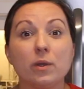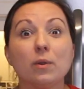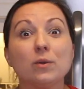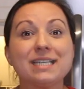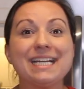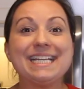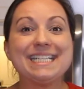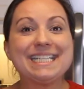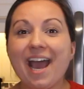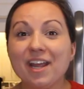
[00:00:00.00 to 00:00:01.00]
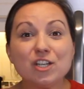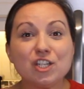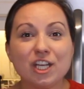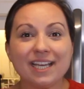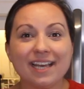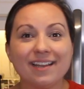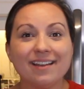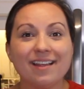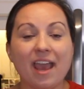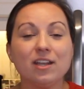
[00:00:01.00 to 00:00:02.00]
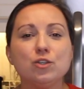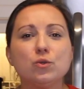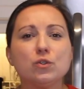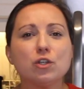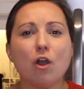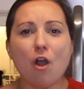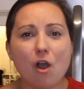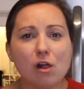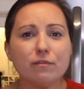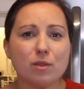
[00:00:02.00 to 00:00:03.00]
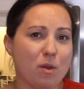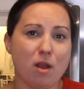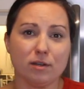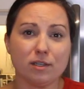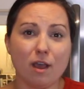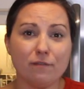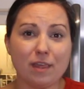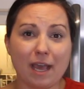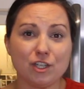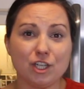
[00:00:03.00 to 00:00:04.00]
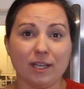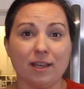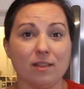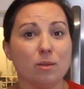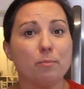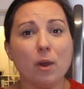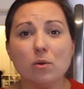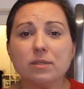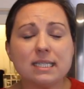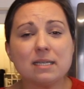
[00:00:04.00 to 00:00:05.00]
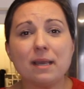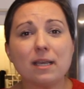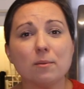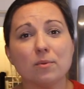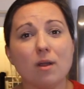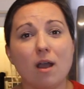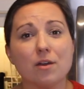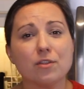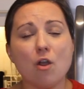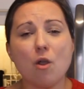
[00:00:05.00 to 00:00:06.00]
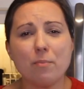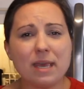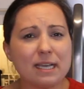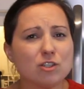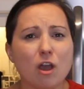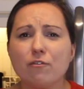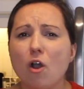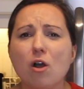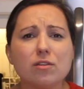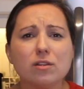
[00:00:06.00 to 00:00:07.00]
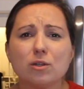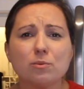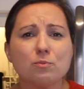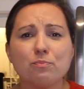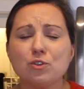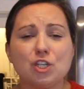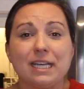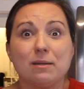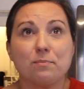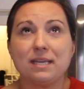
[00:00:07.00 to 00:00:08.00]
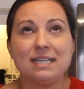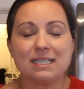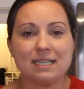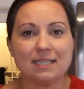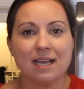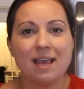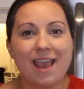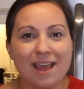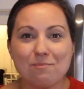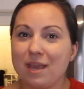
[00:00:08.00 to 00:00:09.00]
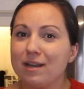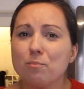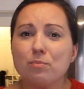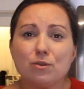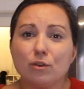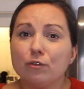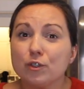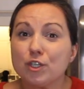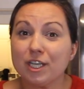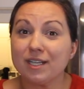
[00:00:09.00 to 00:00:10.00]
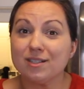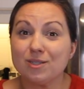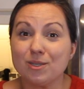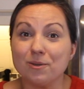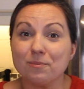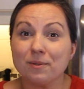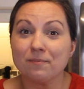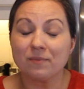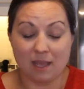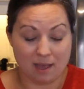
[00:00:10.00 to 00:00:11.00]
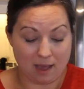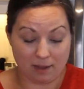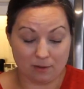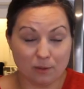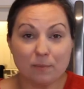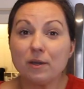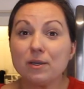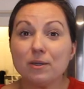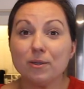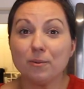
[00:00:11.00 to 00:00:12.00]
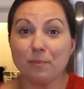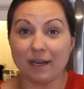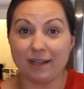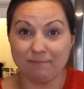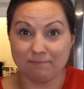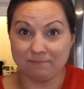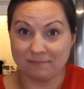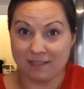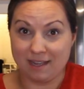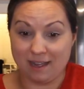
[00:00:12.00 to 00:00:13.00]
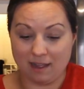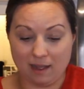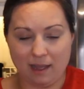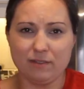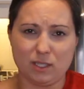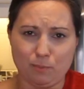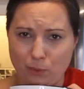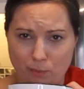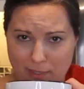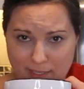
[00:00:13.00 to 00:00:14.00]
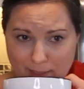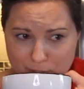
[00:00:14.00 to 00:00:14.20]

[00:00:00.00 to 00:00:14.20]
roasted an entire chicken and used all of the parts of that chicken, the bones to make a broth, picked off all the little chicken pieces and made a beautiful chicken soup. I don't know about you, but I have a spoon, but